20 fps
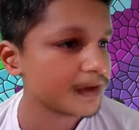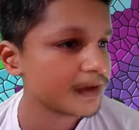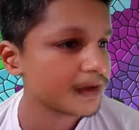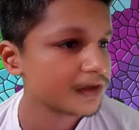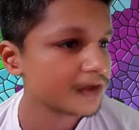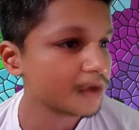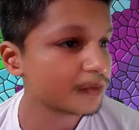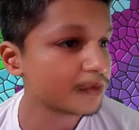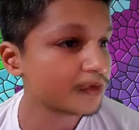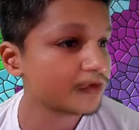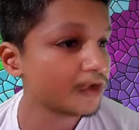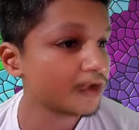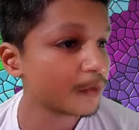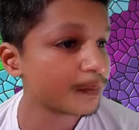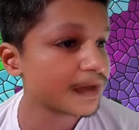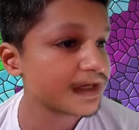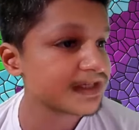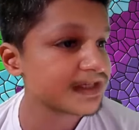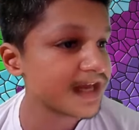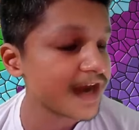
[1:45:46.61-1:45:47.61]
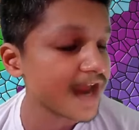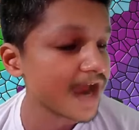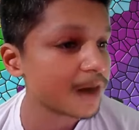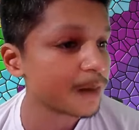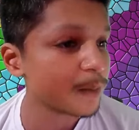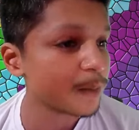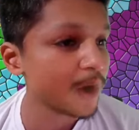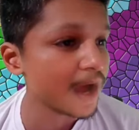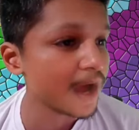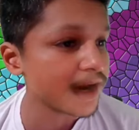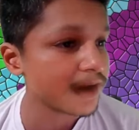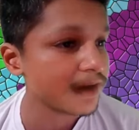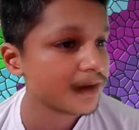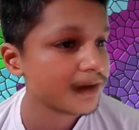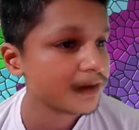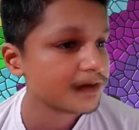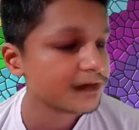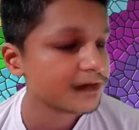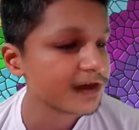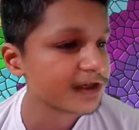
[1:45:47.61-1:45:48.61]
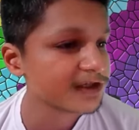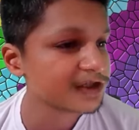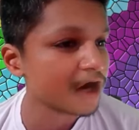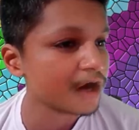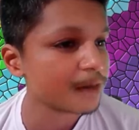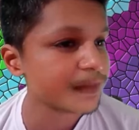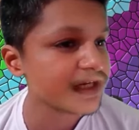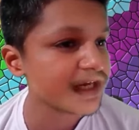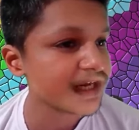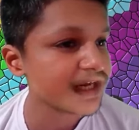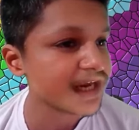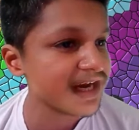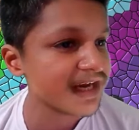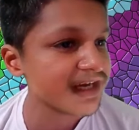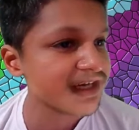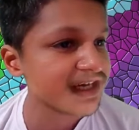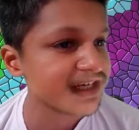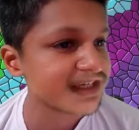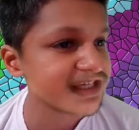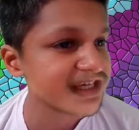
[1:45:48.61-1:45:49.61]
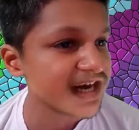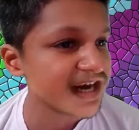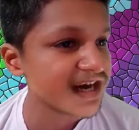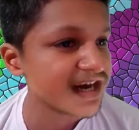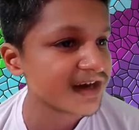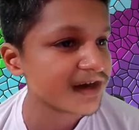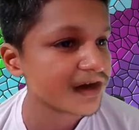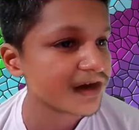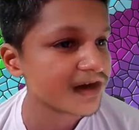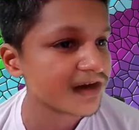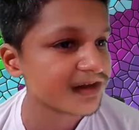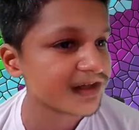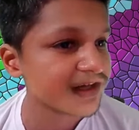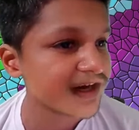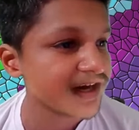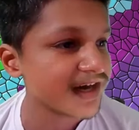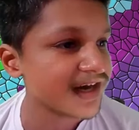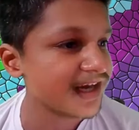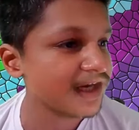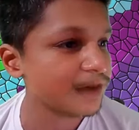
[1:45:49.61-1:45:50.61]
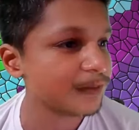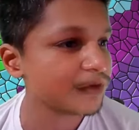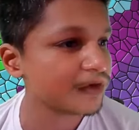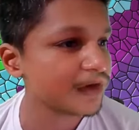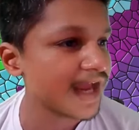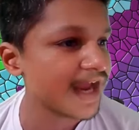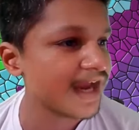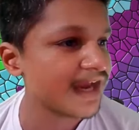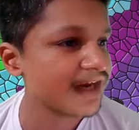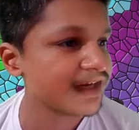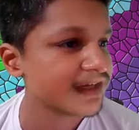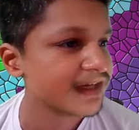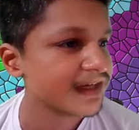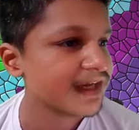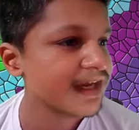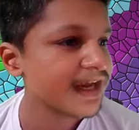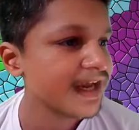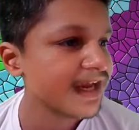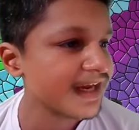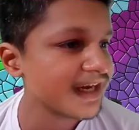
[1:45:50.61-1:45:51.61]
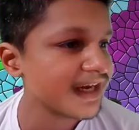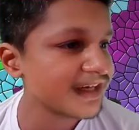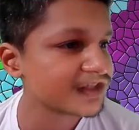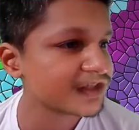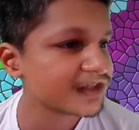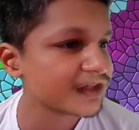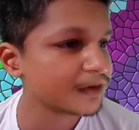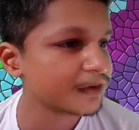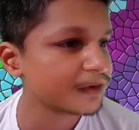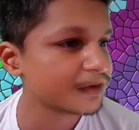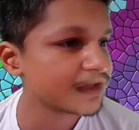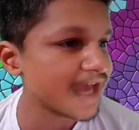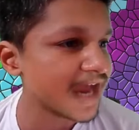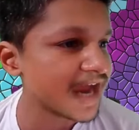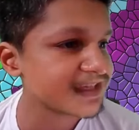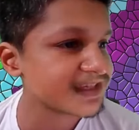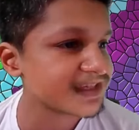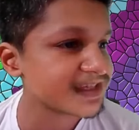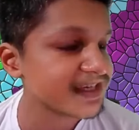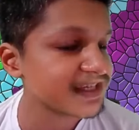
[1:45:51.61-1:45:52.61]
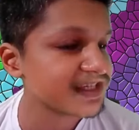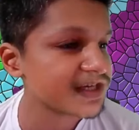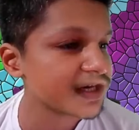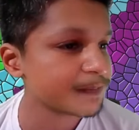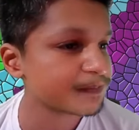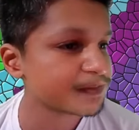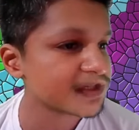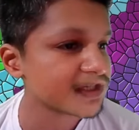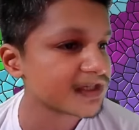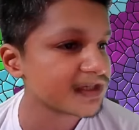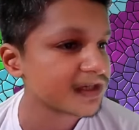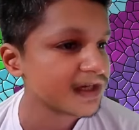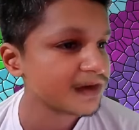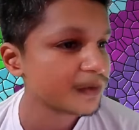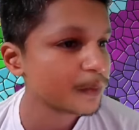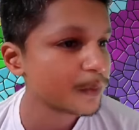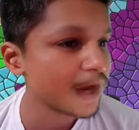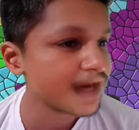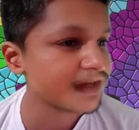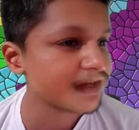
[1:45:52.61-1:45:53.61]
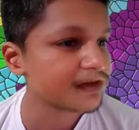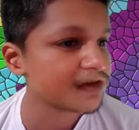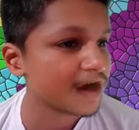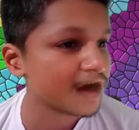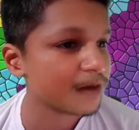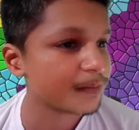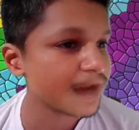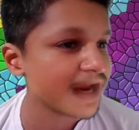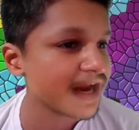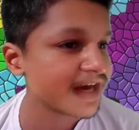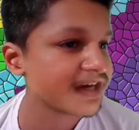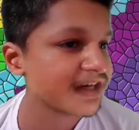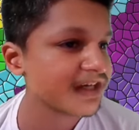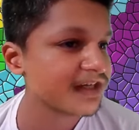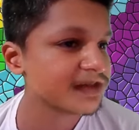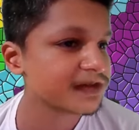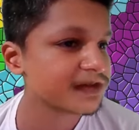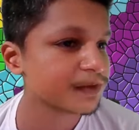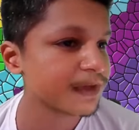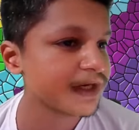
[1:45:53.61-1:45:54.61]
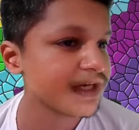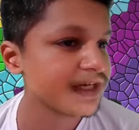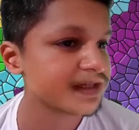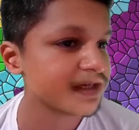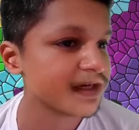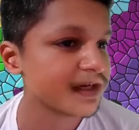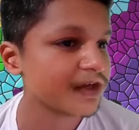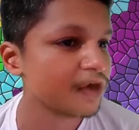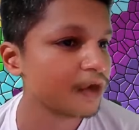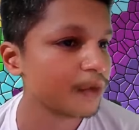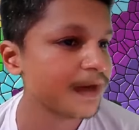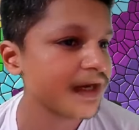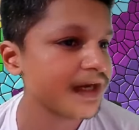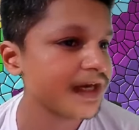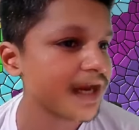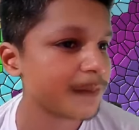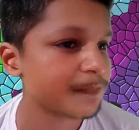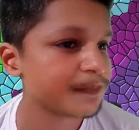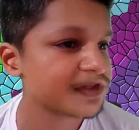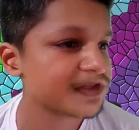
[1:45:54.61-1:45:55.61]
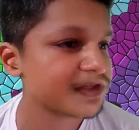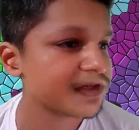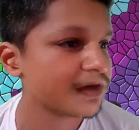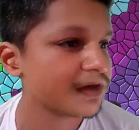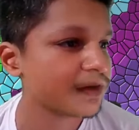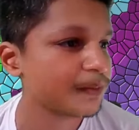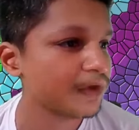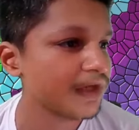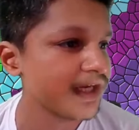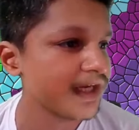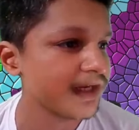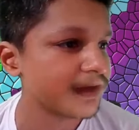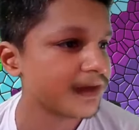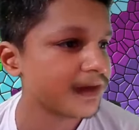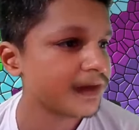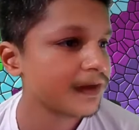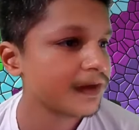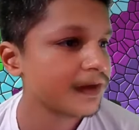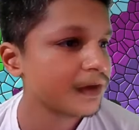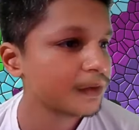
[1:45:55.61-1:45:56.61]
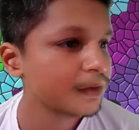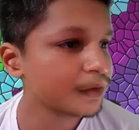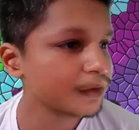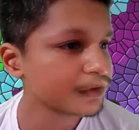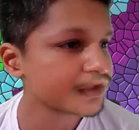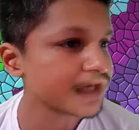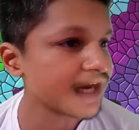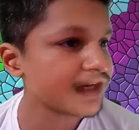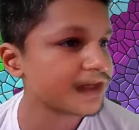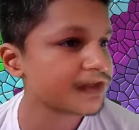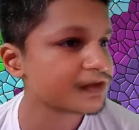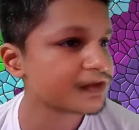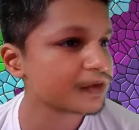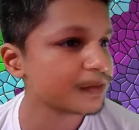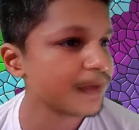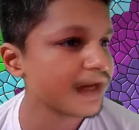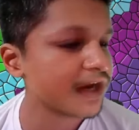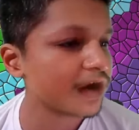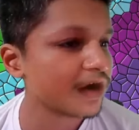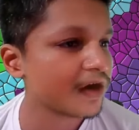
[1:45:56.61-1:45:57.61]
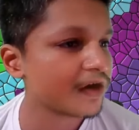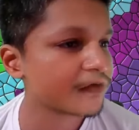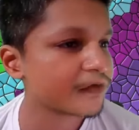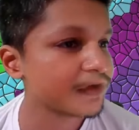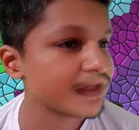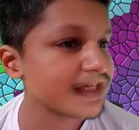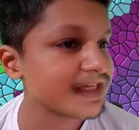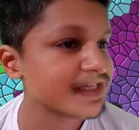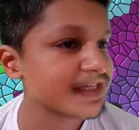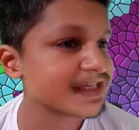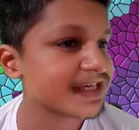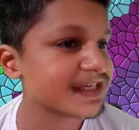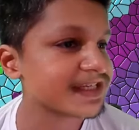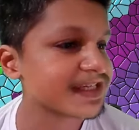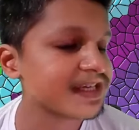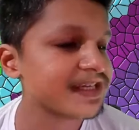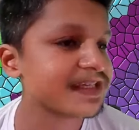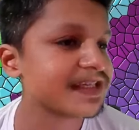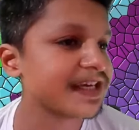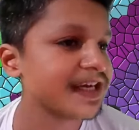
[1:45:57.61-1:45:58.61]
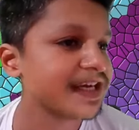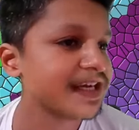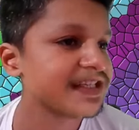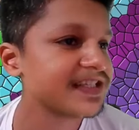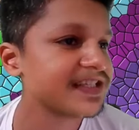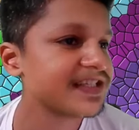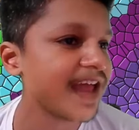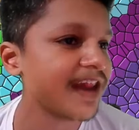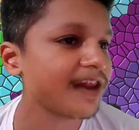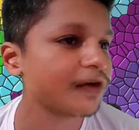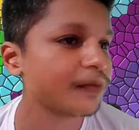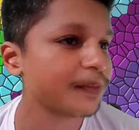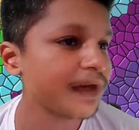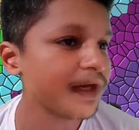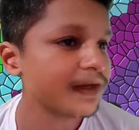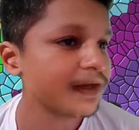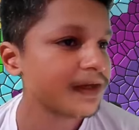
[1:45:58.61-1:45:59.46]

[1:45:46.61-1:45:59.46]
The movie opens in Havana, where Dominic and Letty are on their honeymoon and interlude that's interrupted when Dom agrees to race a Cuban hipster bully who tried to make off with his cousin's jalopy.